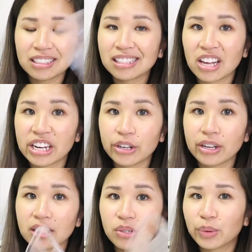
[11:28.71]
it's not here
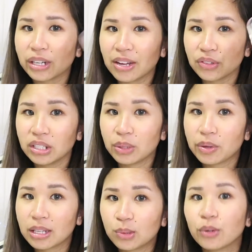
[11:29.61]
yet. So we're gonna have to deal
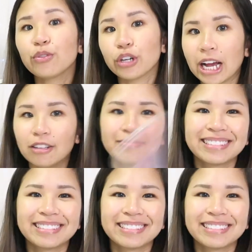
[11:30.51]
with this one for now.